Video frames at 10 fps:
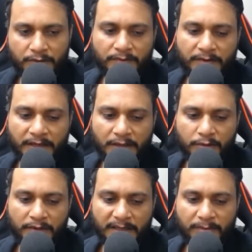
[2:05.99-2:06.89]
So if the
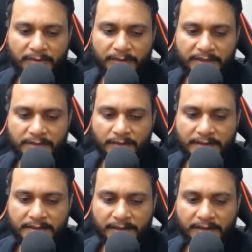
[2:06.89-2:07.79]
allowed time limit is
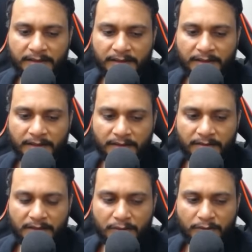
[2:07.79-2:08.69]
1 second,
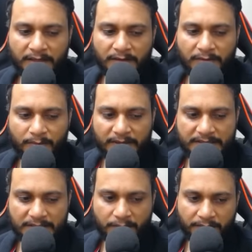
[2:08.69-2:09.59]
then you can even
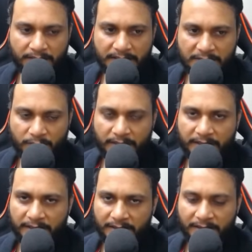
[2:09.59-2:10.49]
pass it with the n square
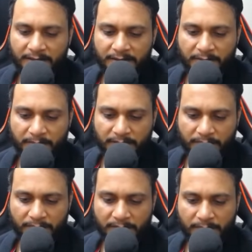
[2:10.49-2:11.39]
technique,
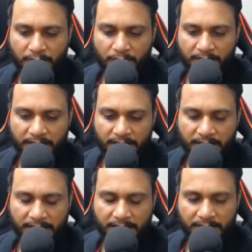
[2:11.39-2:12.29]
but we will be looking
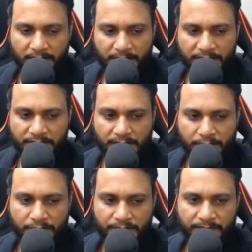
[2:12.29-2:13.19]
at a better
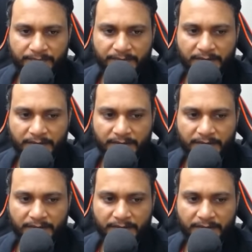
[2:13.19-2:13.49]
solution